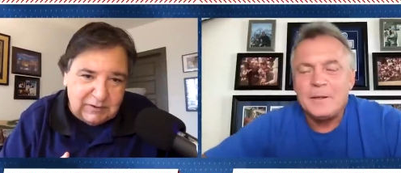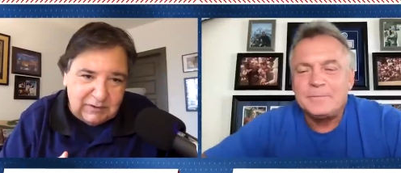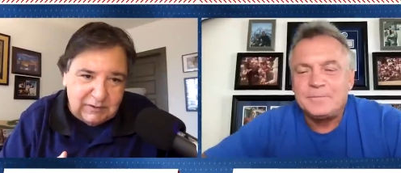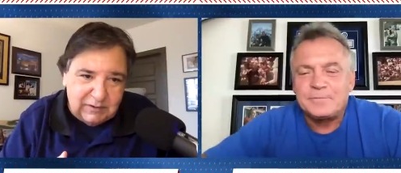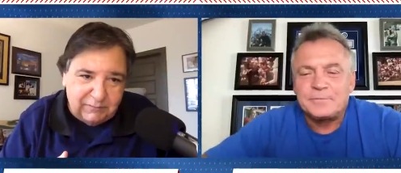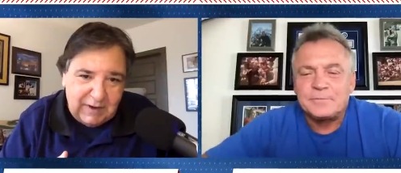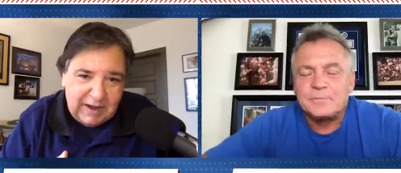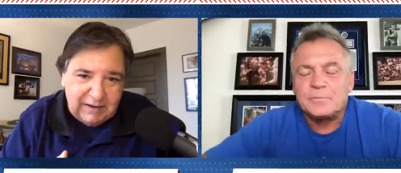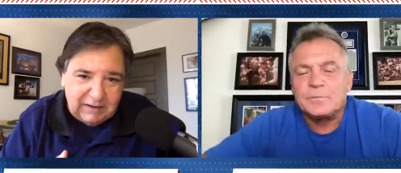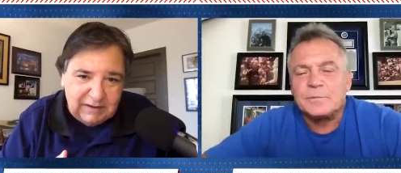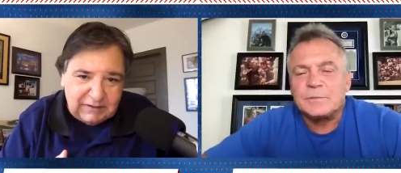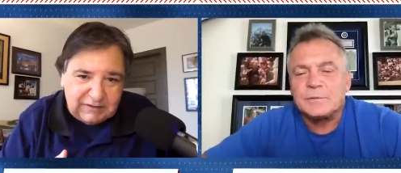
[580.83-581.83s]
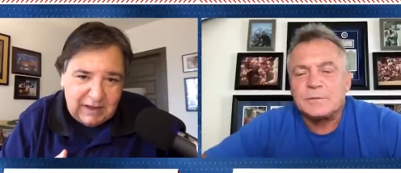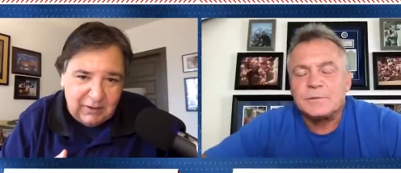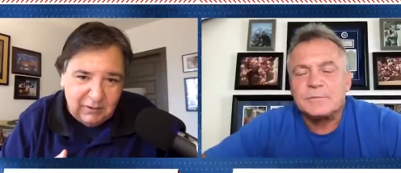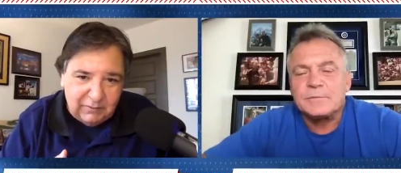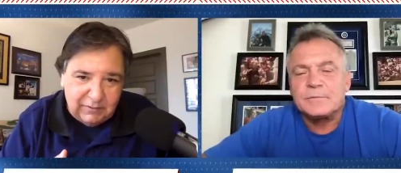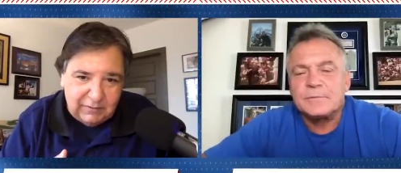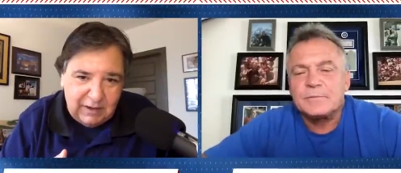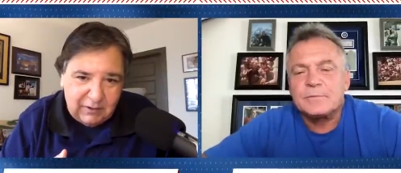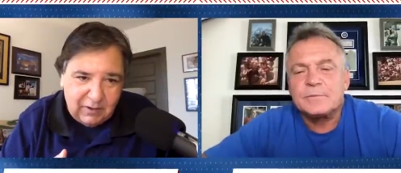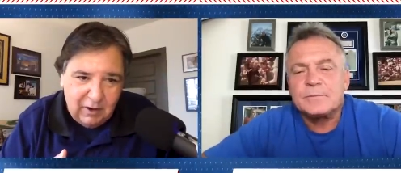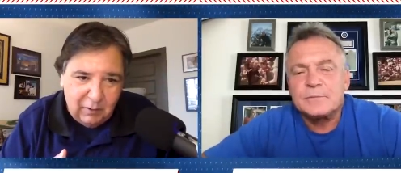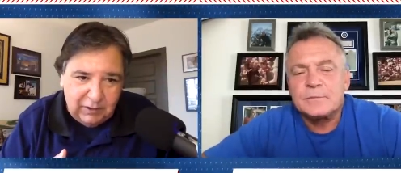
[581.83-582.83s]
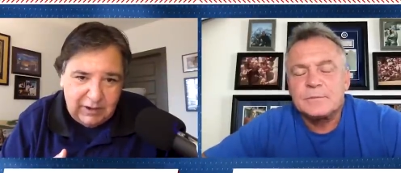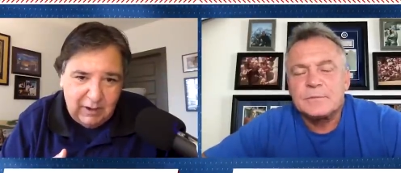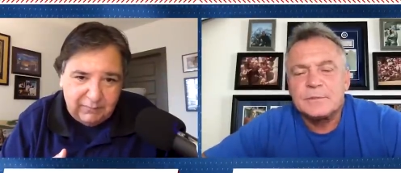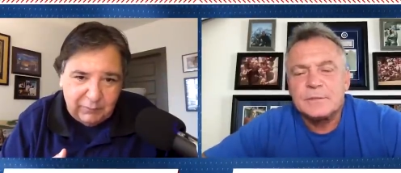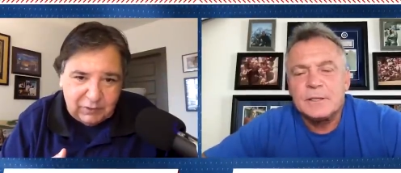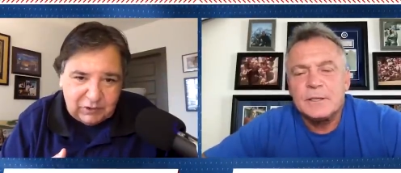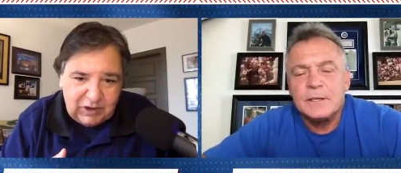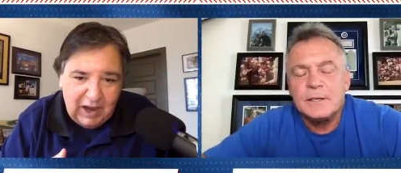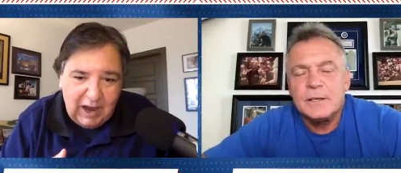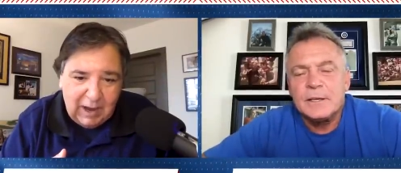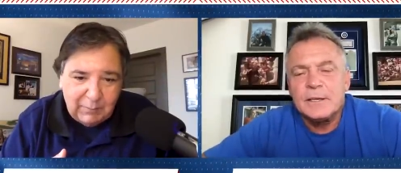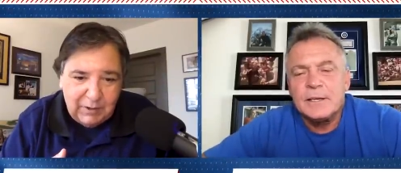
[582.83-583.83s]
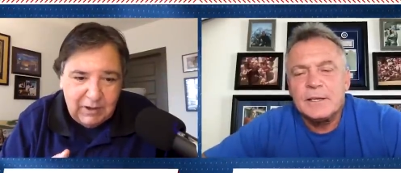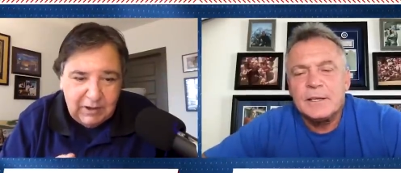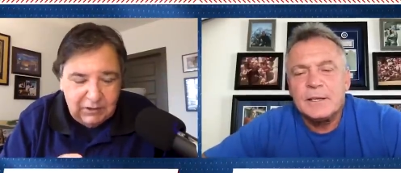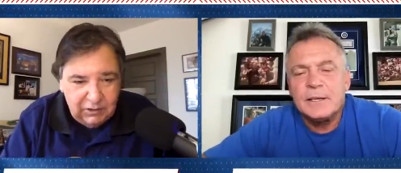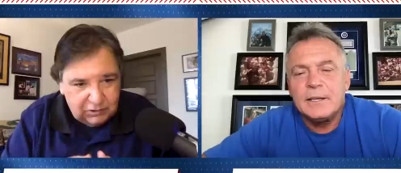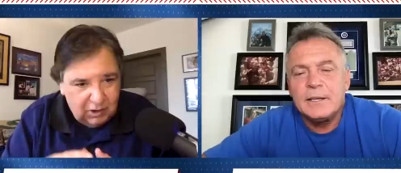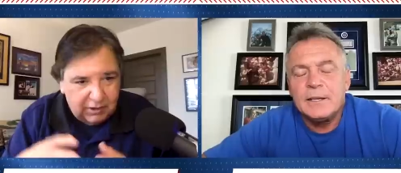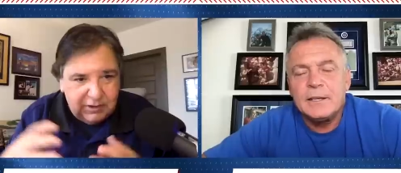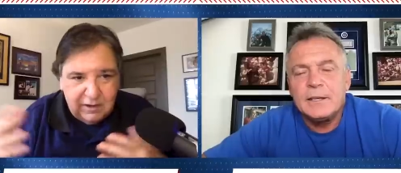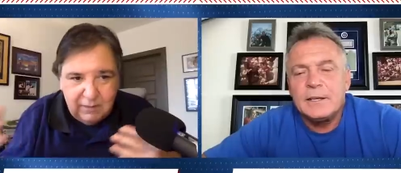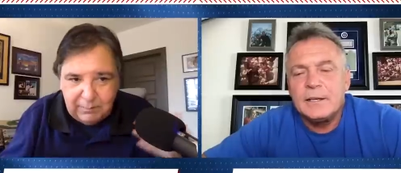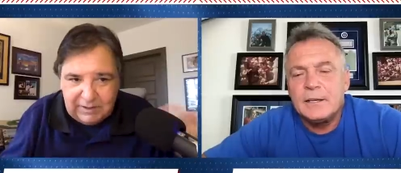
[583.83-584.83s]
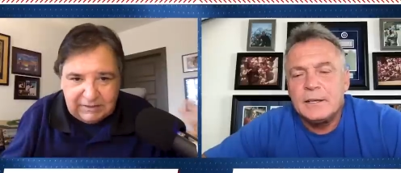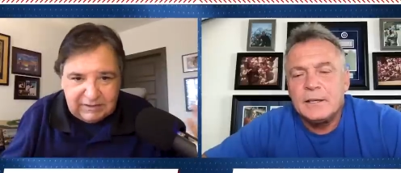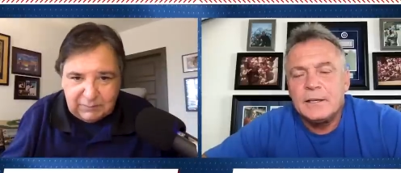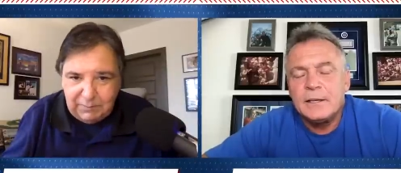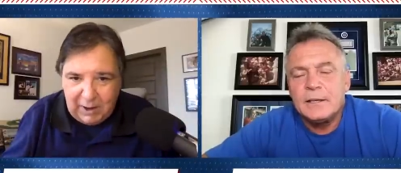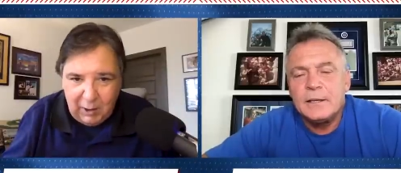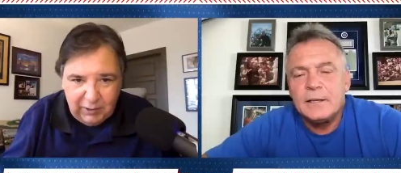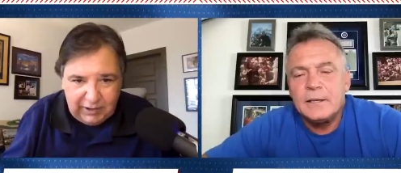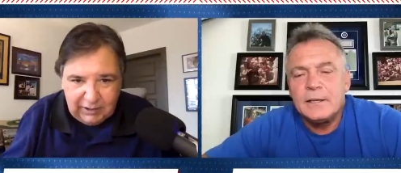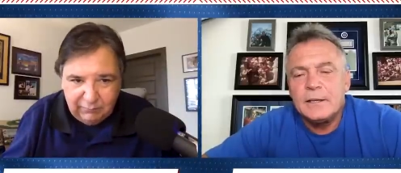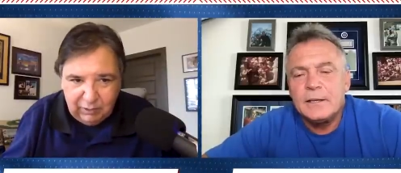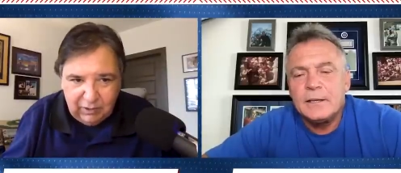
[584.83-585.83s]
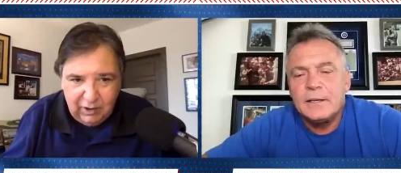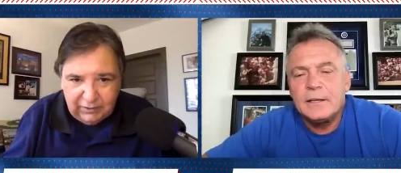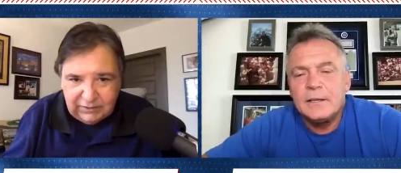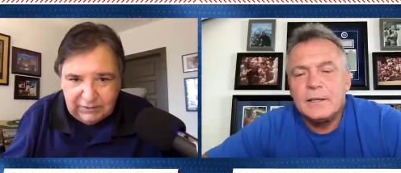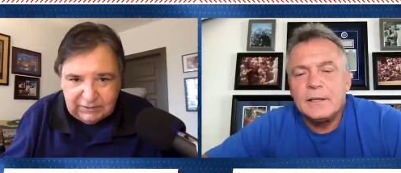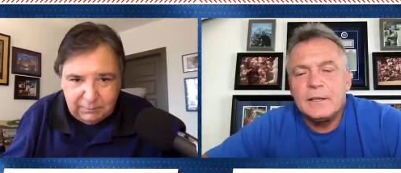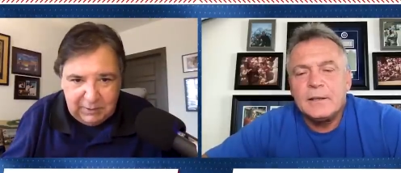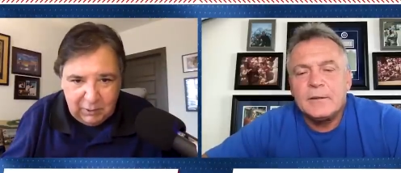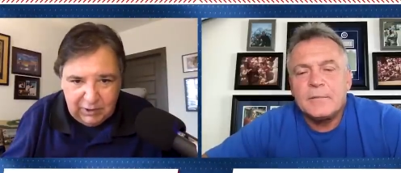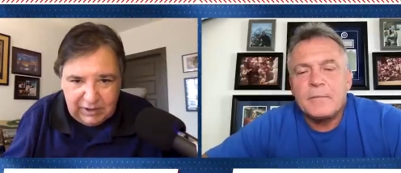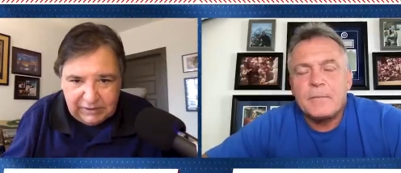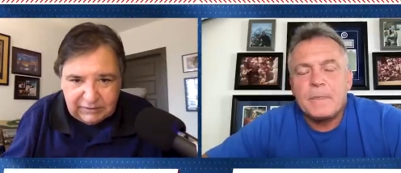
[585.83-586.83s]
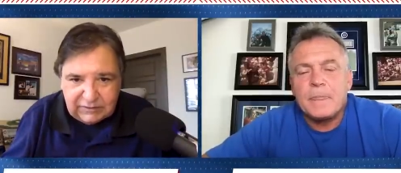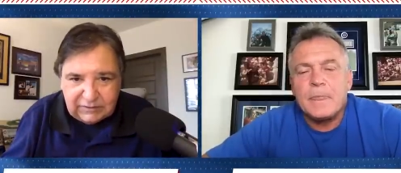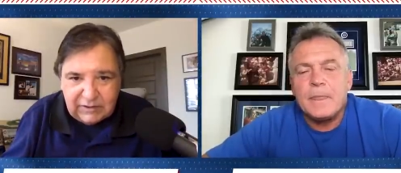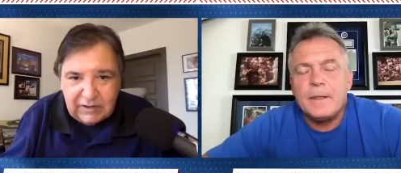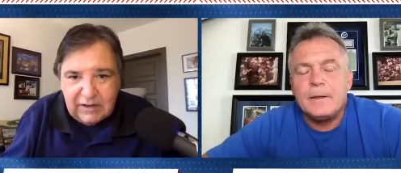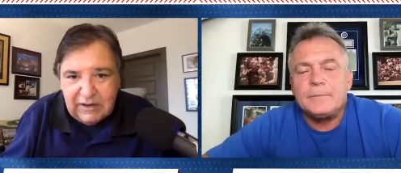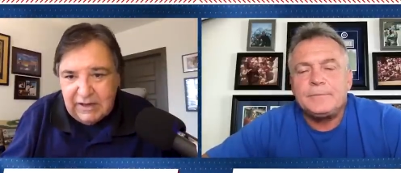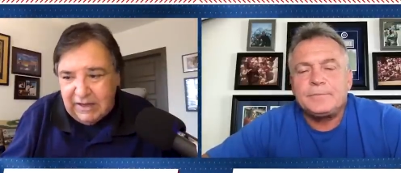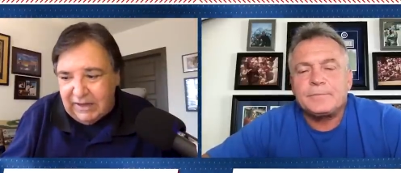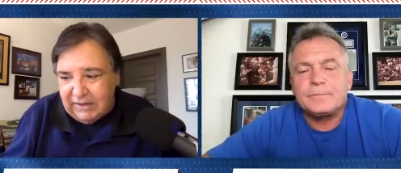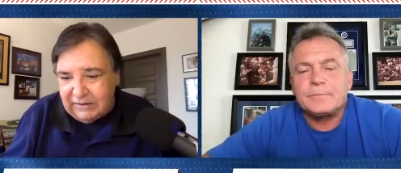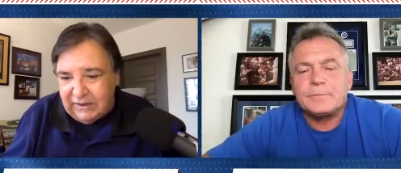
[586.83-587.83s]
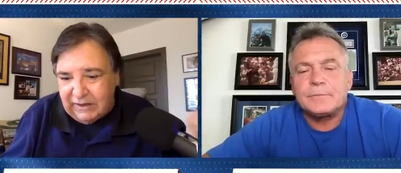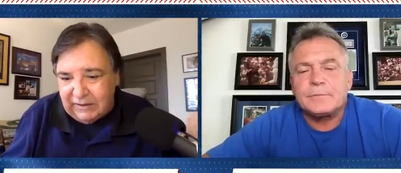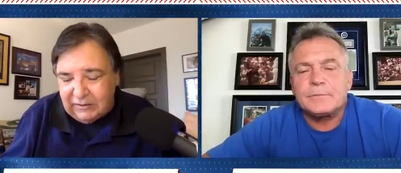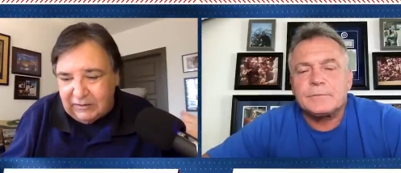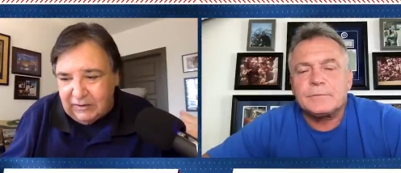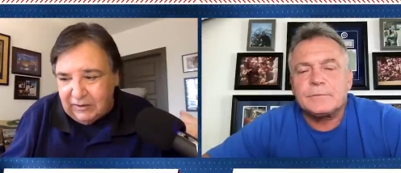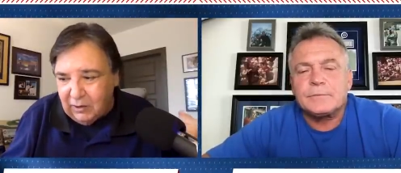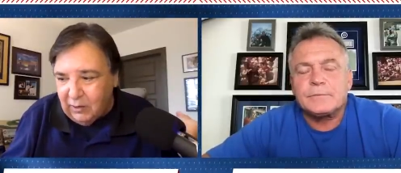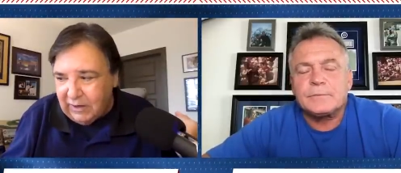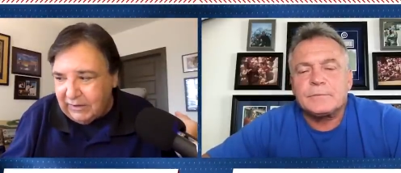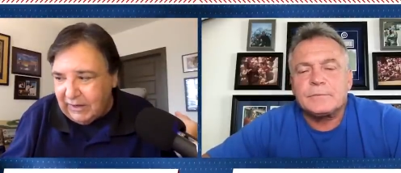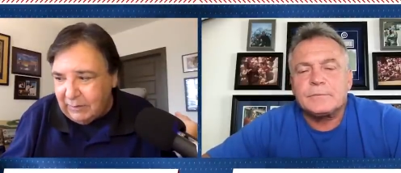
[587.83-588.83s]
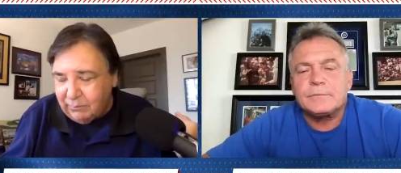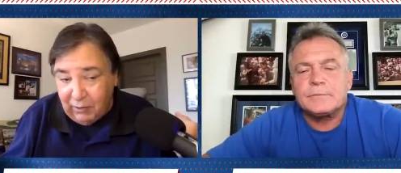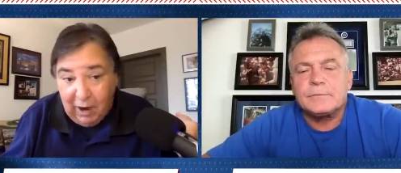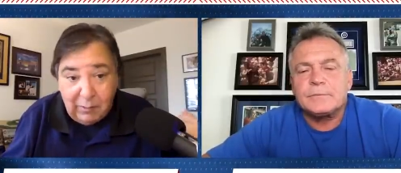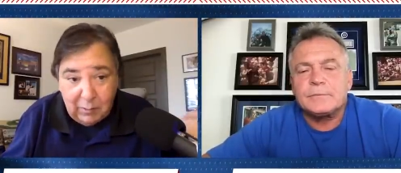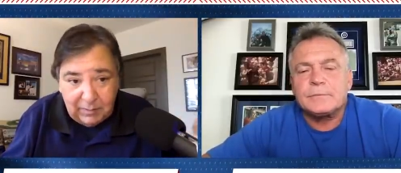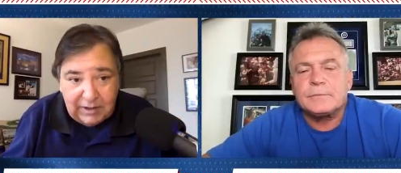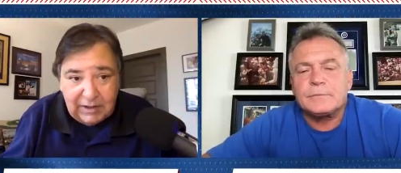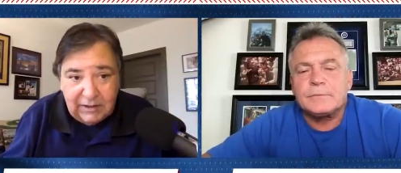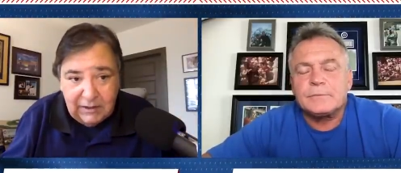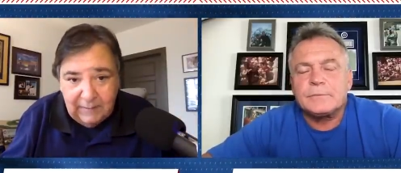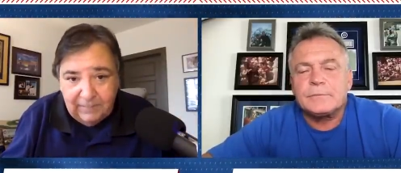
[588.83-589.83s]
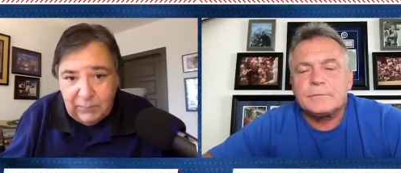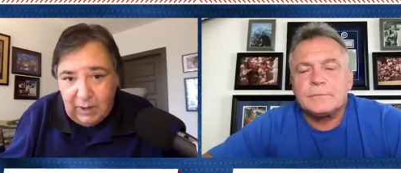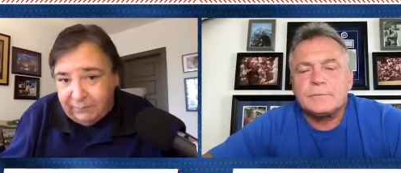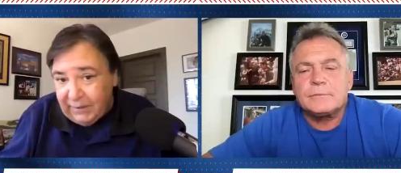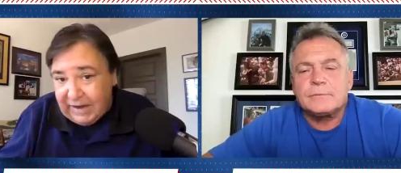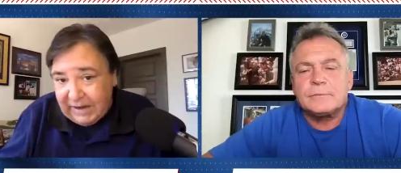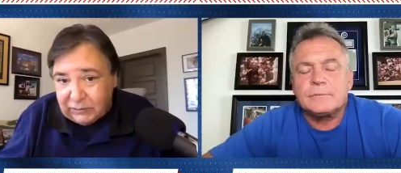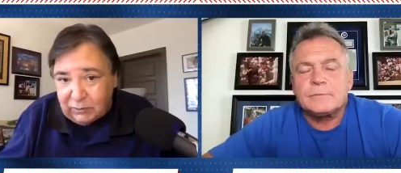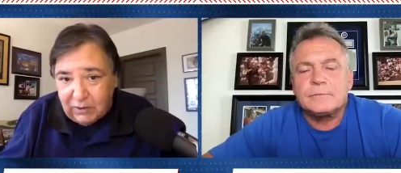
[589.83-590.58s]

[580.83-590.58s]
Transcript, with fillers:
Speaker 1: to the finalists that are that are currently up for the job, you're talking a big disparity in regard to experience and and you know and and probably a financial